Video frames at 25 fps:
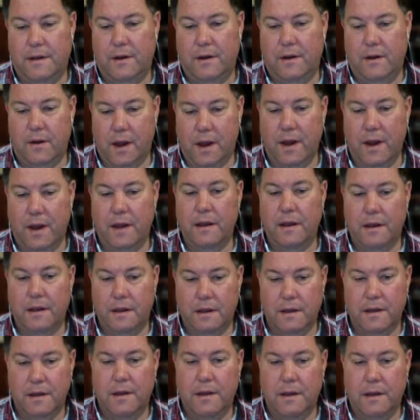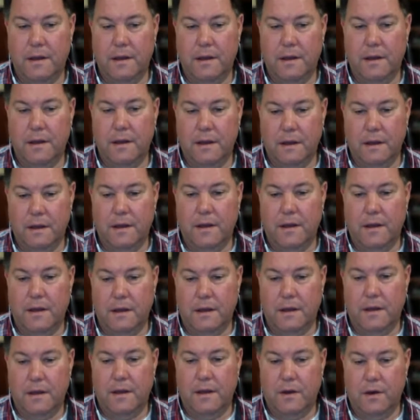Okay.
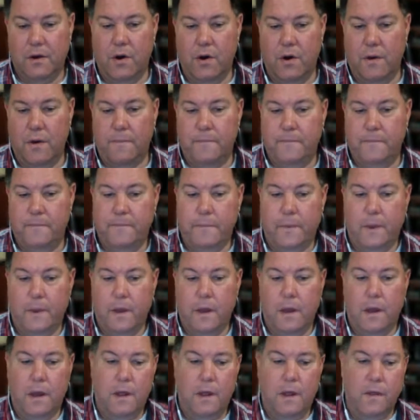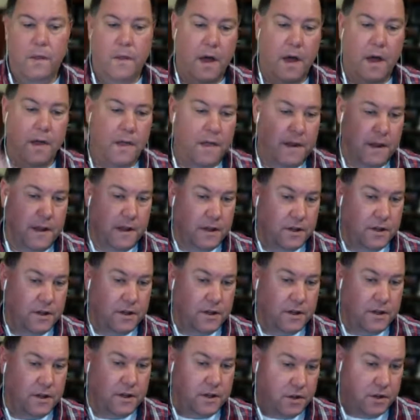Good. The other thing that
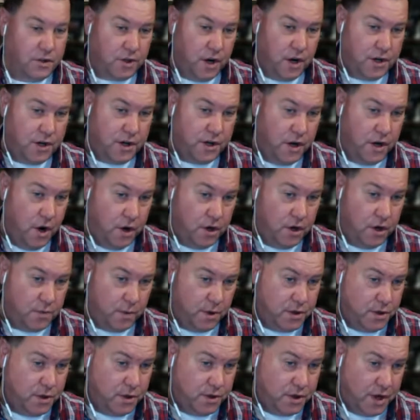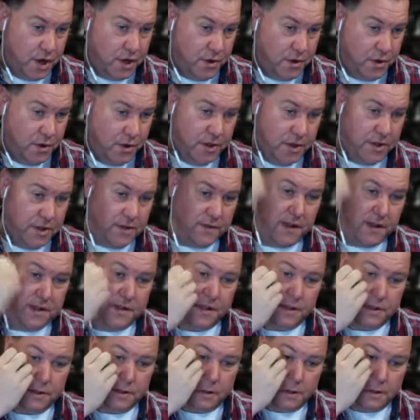you'll start to notice once you start doing these
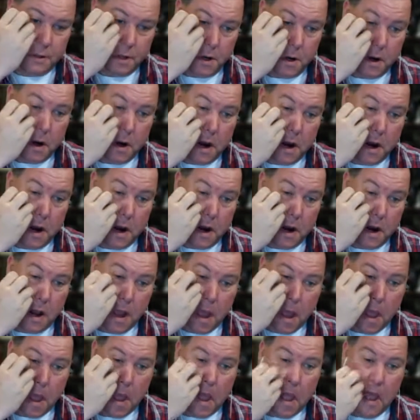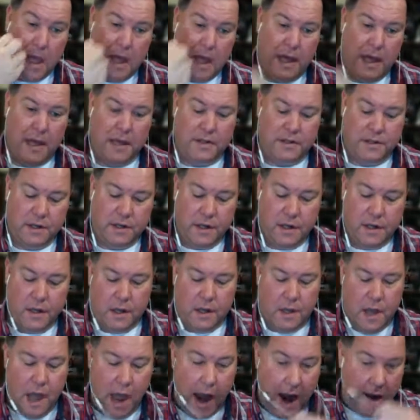visits, all right, is
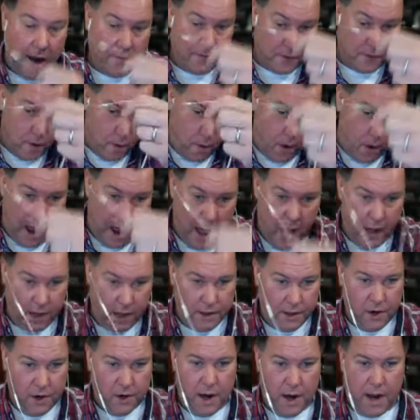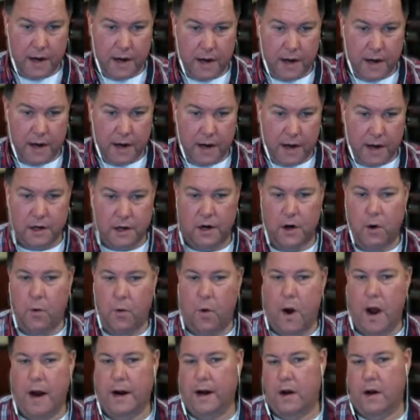after a while, you're not going to
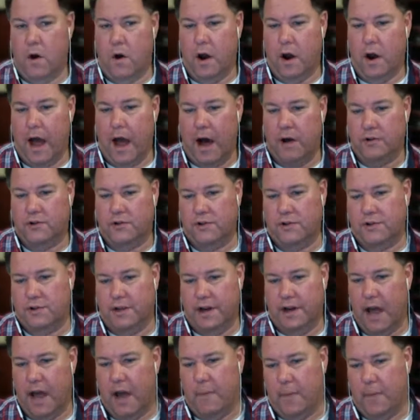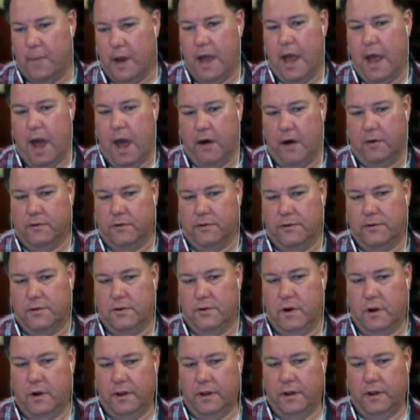want to go to houses and not buy a house,
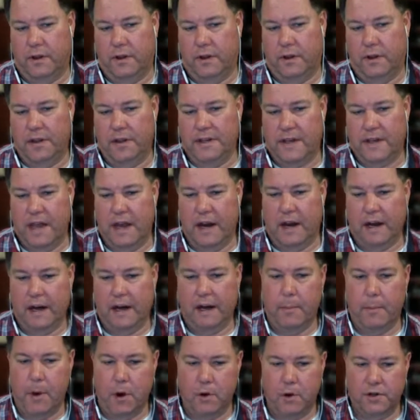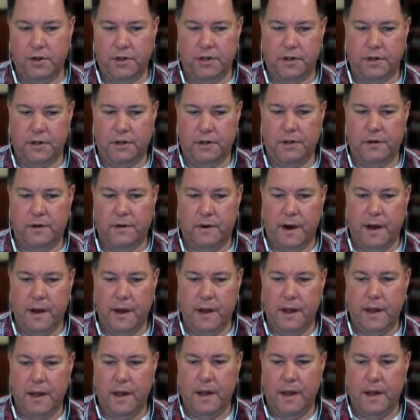or at least get it into motion, right?